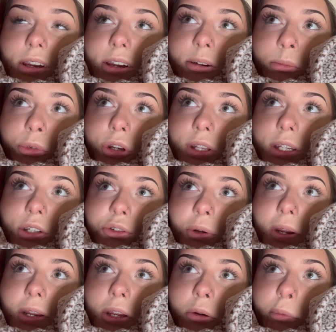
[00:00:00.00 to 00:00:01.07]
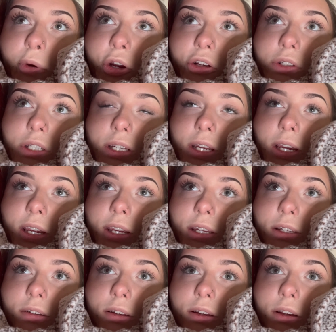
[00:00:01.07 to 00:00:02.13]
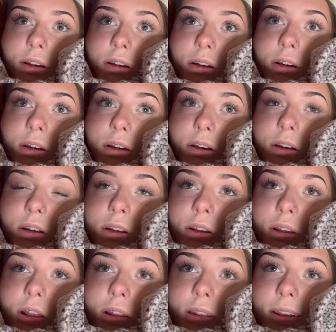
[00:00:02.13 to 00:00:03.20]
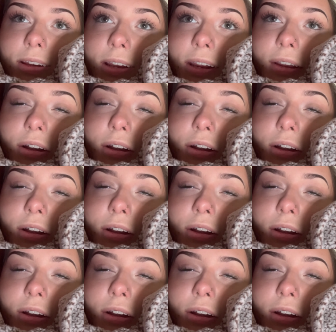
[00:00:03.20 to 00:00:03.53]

I'm really dreading work tonight. Like, I